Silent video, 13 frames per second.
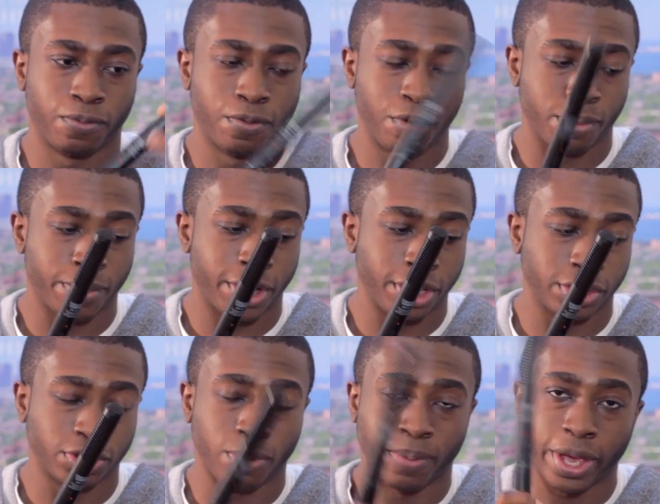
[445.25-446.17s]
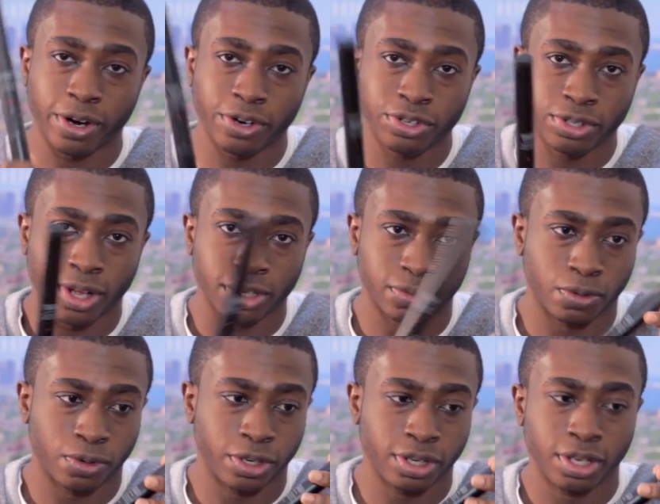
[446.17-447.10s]
your money. So you paid $100
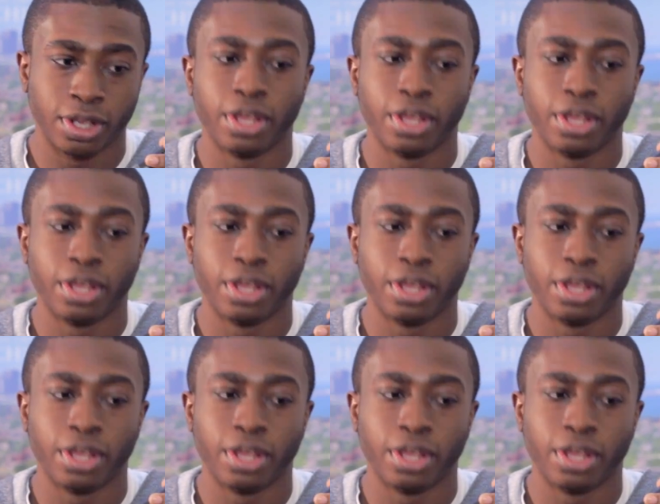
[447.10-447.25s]
for it,